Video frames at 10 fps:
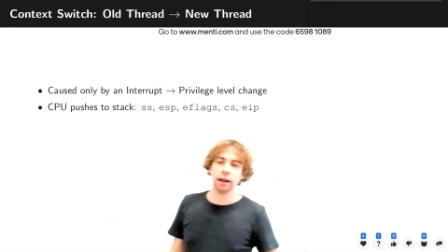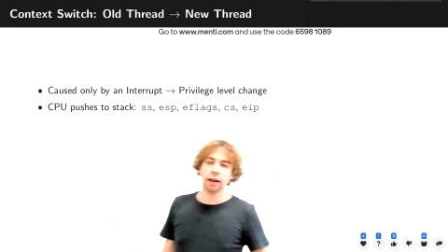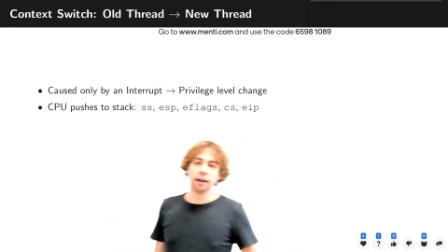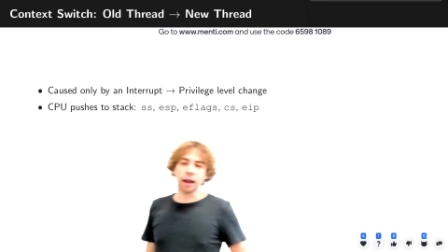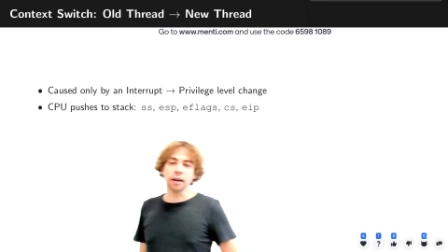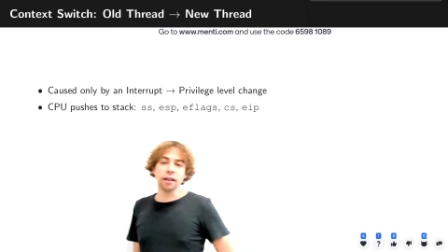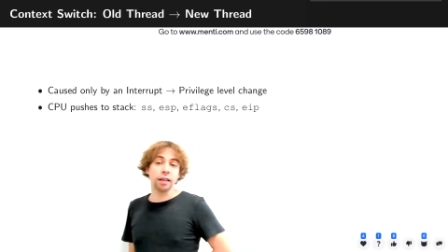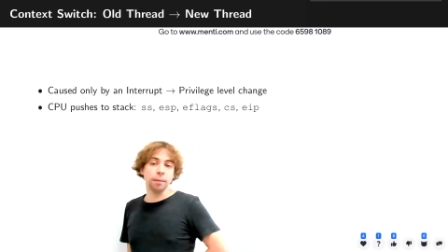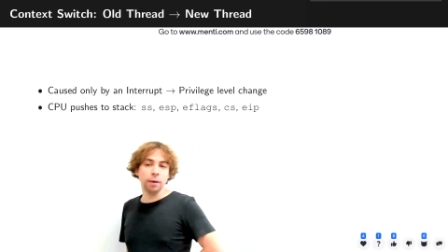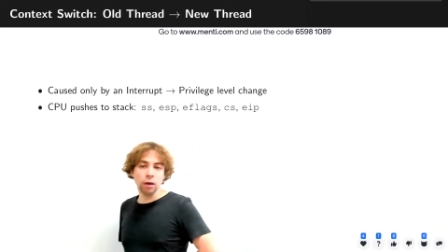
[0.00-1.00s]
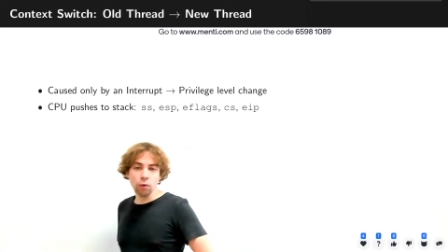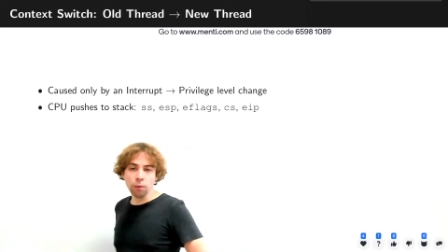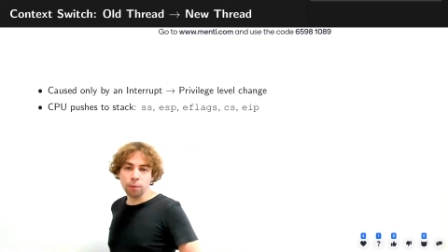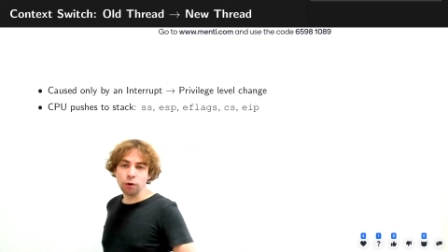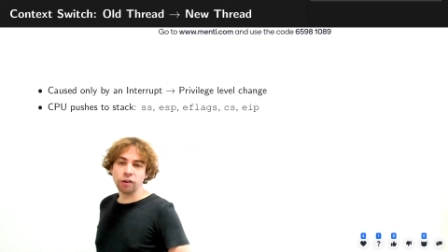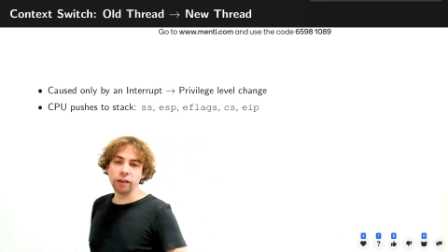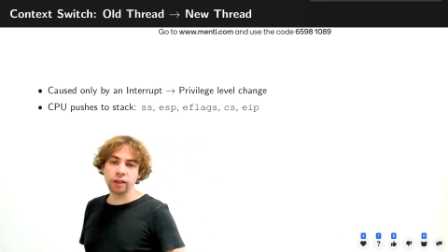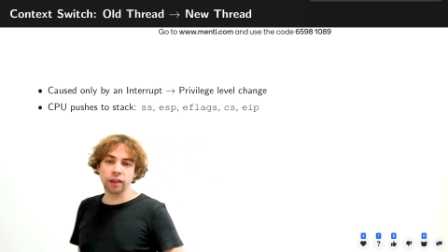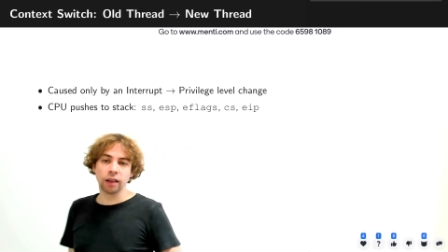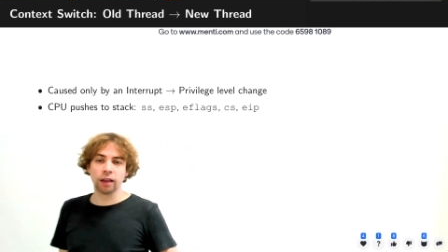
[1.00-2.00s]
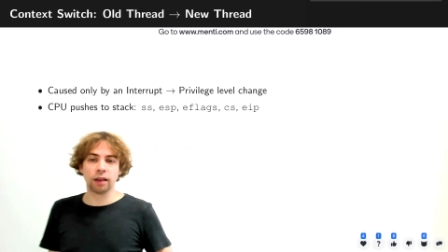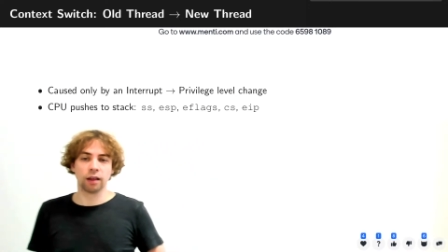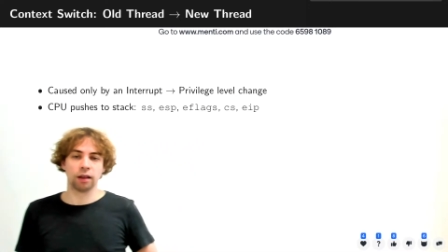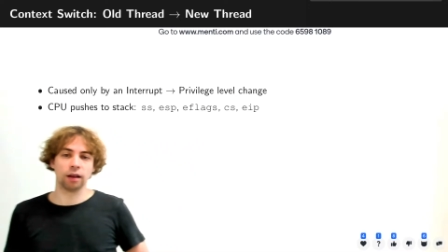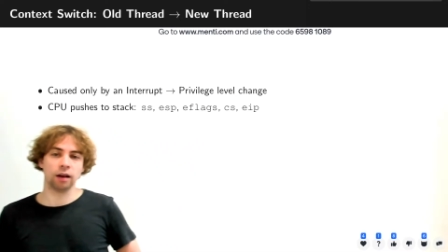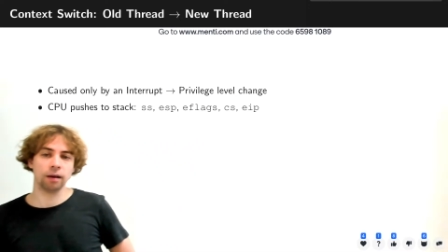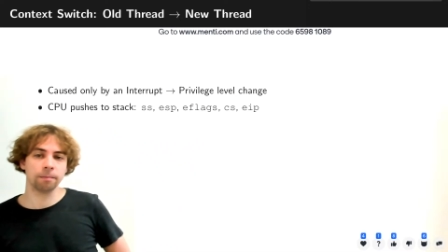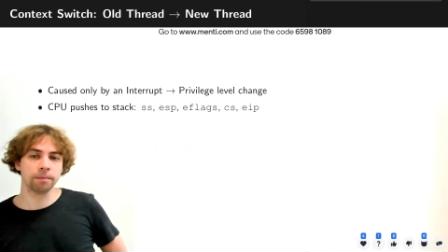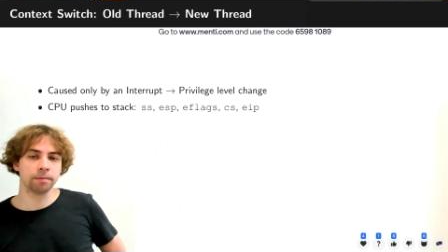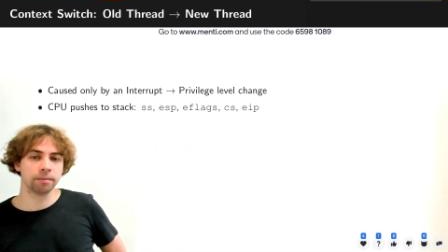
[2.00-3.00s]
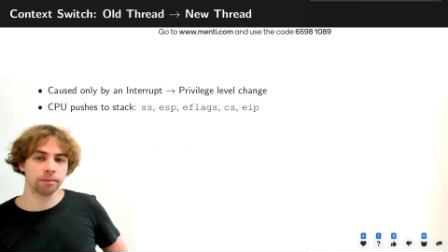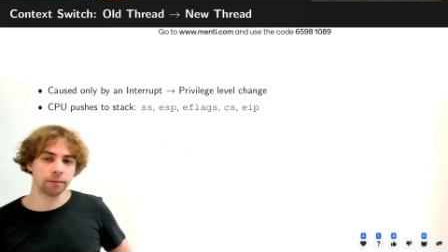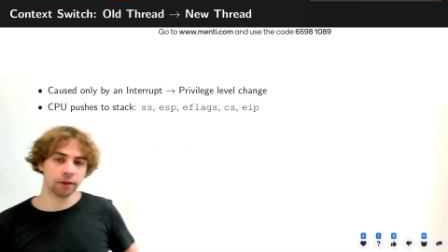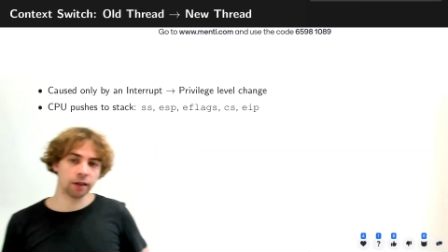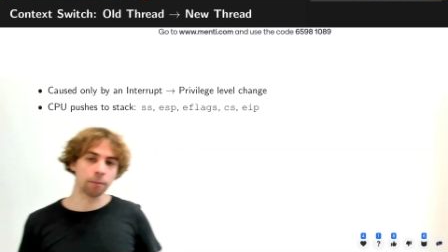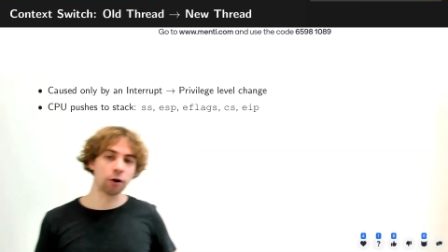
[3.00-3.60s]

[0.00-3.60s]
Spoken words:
Then the CPU pushes some